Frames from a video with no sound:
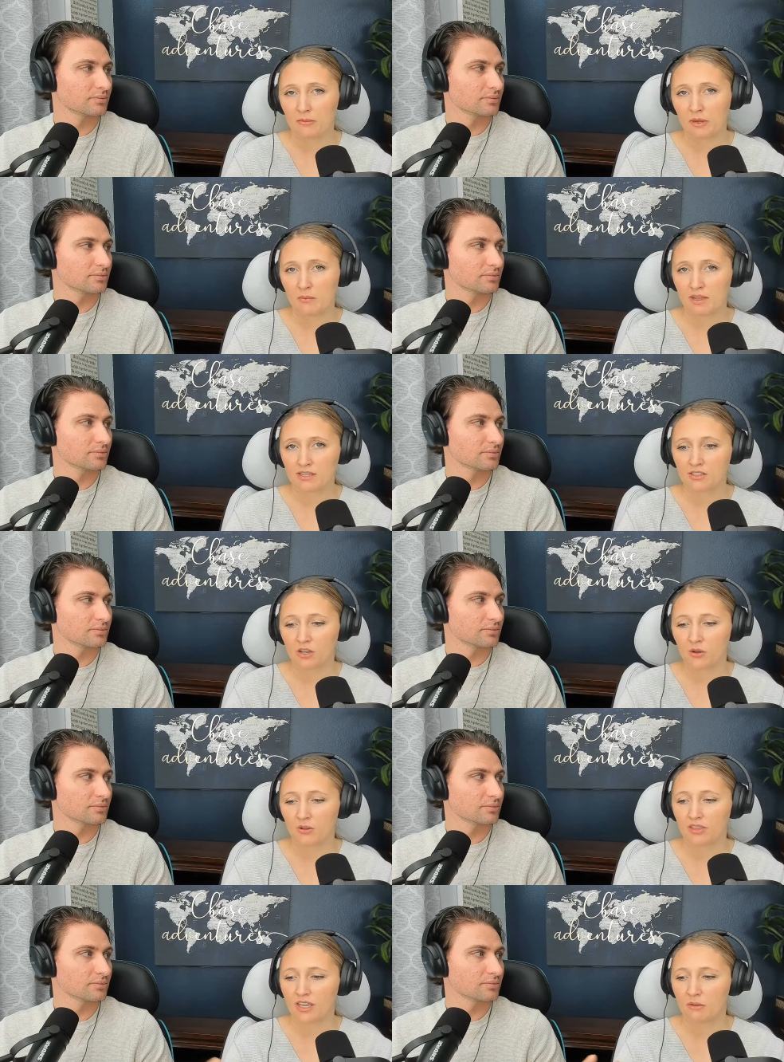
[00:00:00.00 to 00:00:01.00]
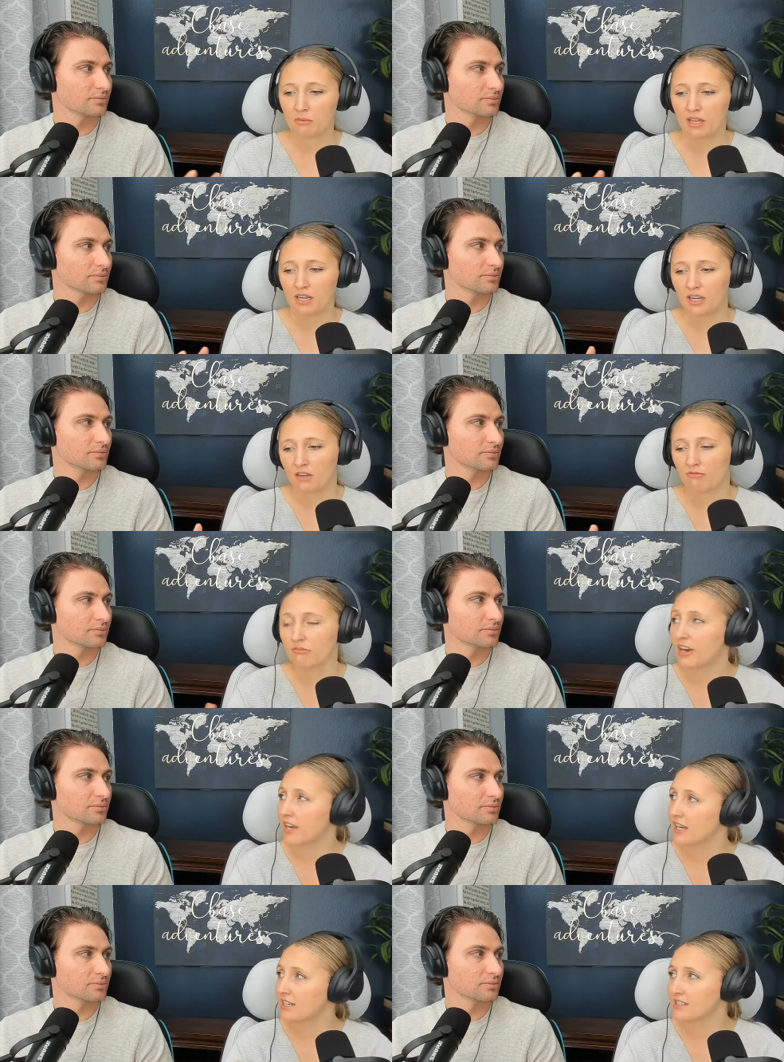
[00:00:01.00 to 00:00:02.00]
Speaker 1: been in Mexico. They had been in
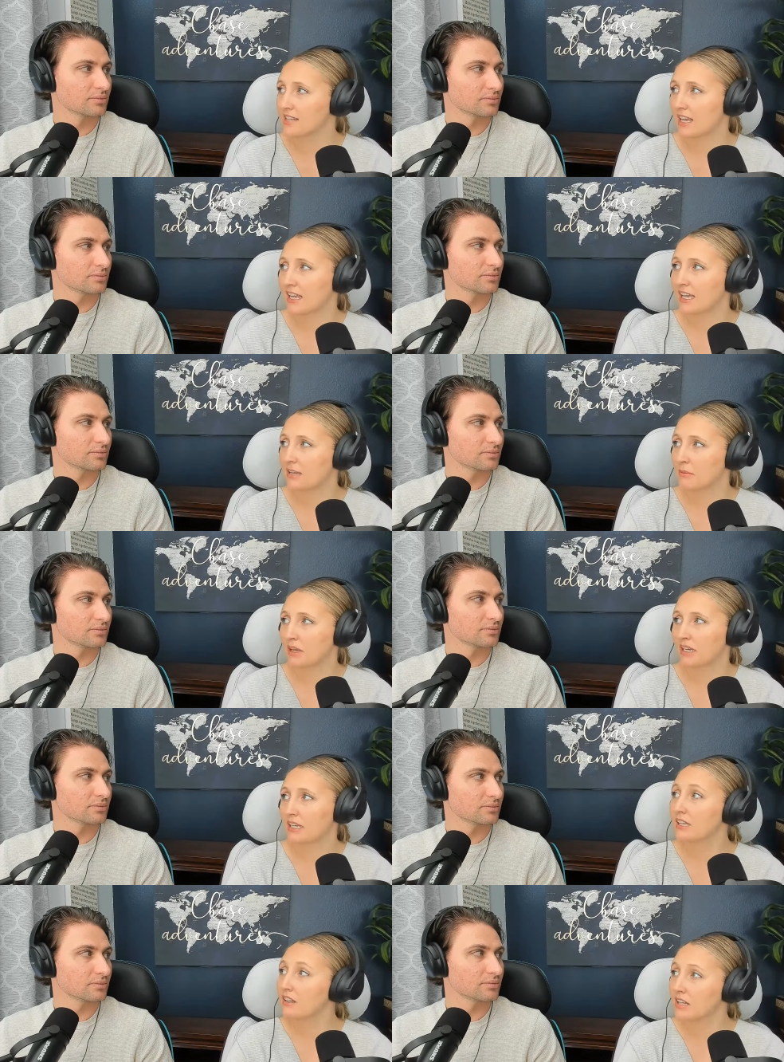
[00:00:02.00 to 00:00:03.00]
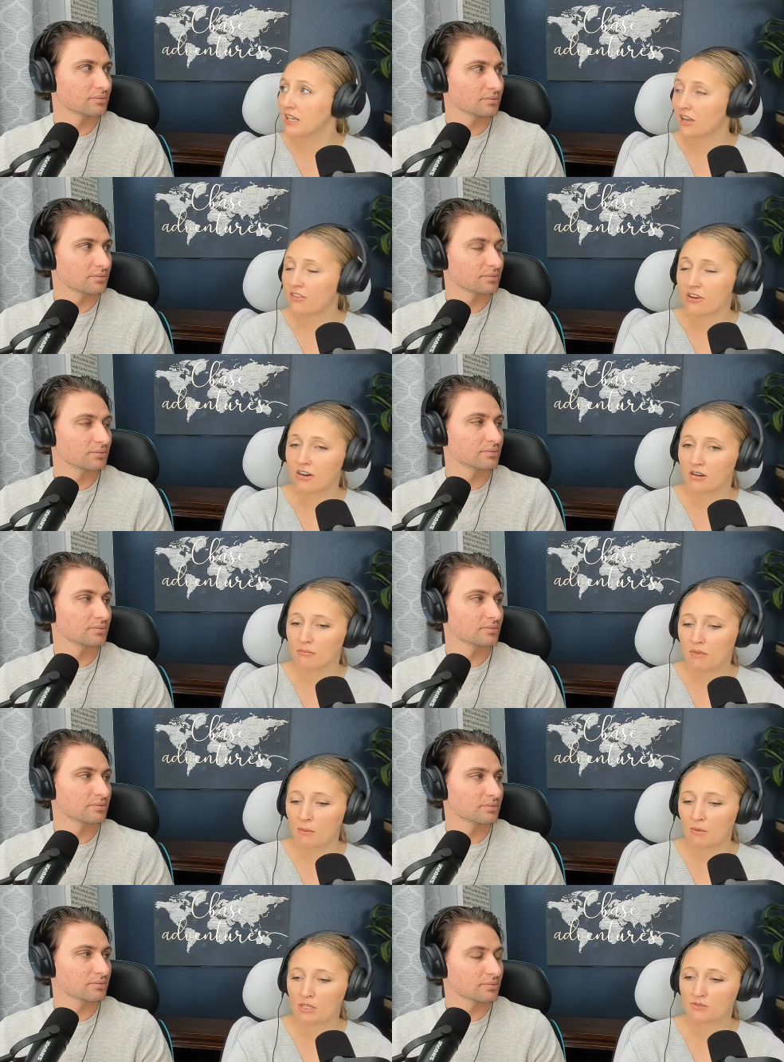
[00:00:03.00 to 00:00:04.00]
raids. They had been killing other
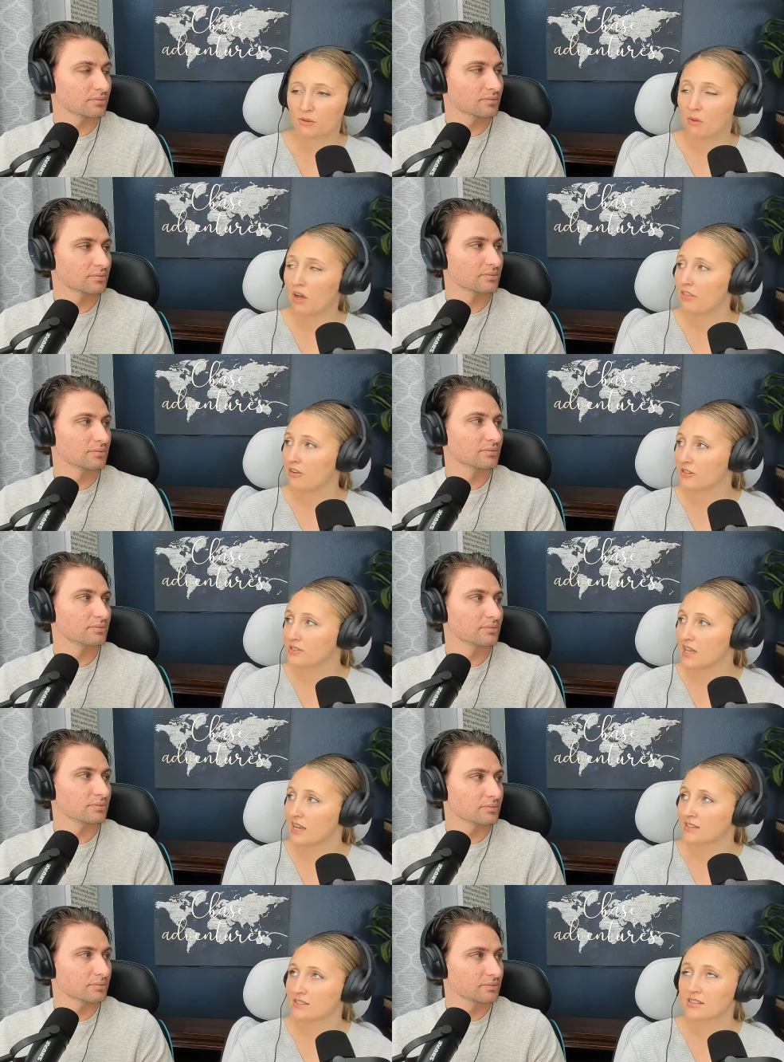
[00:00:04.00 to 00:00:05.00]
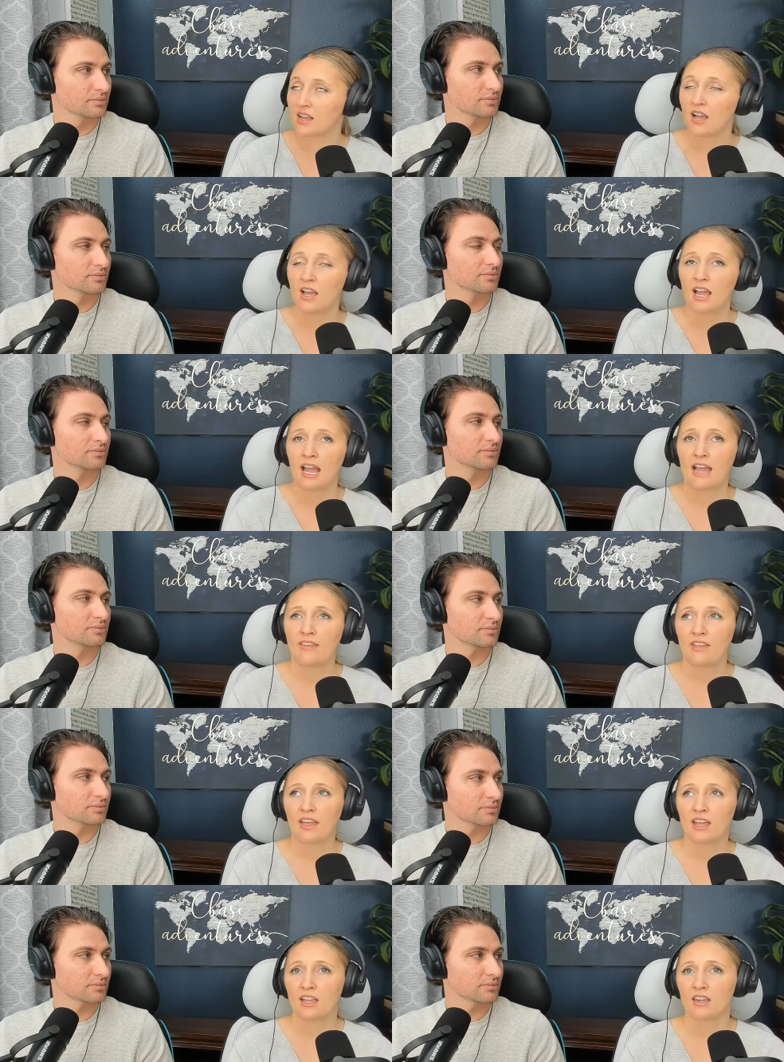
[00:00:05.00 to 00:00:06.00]
members from other sects.
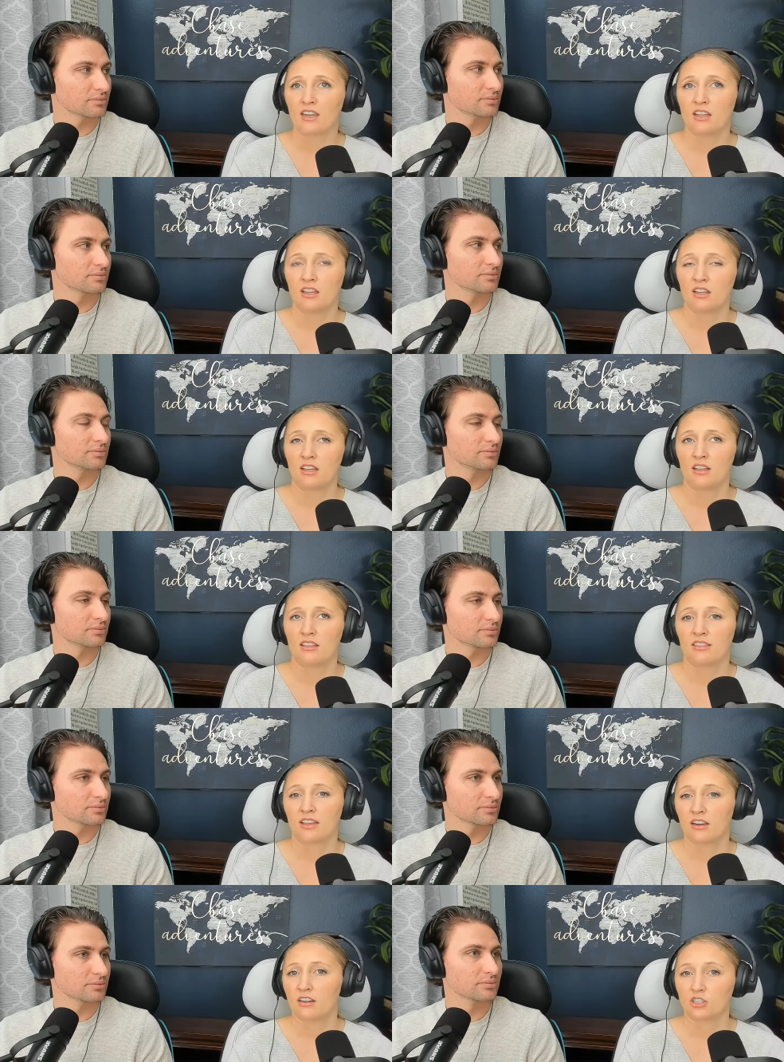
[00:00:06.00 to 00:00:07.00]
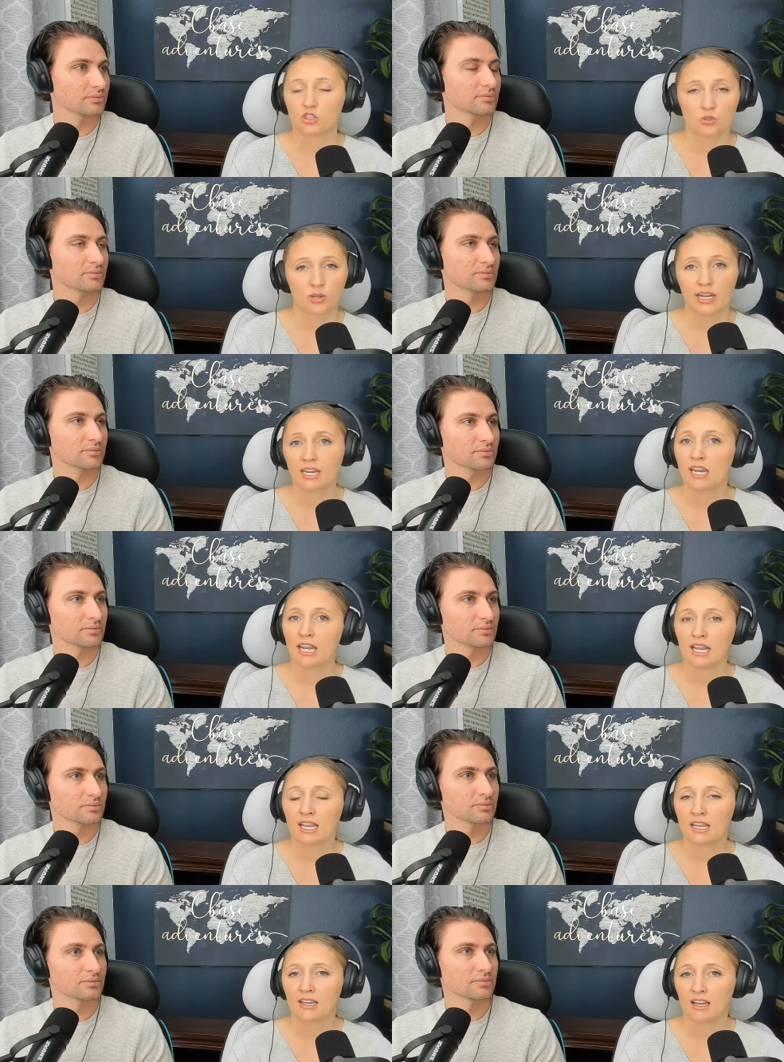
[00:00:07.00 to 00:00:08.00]
And then their
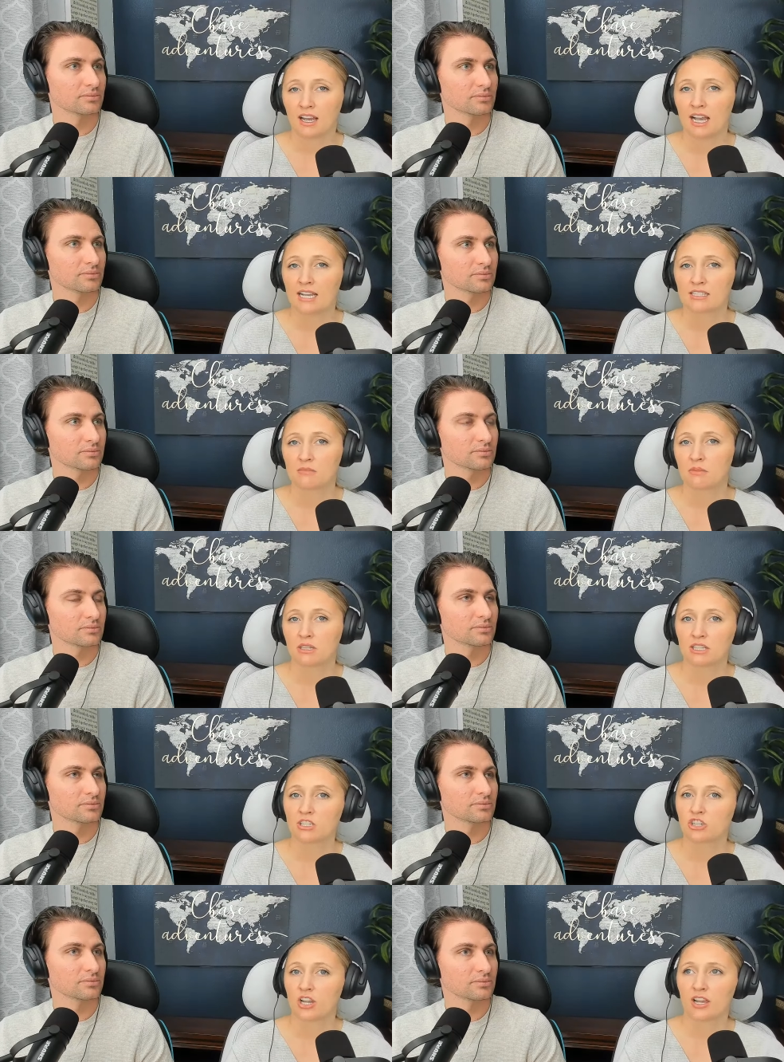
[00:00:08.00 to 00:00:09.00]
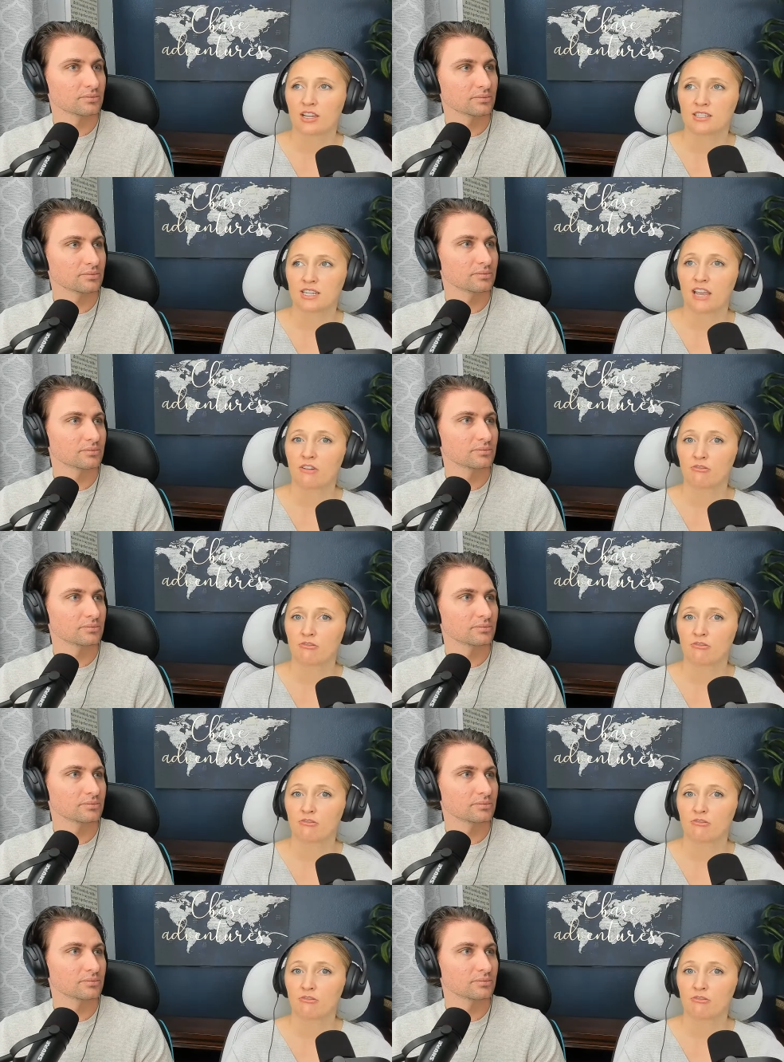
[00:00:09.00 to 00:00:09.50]
training as a militia to get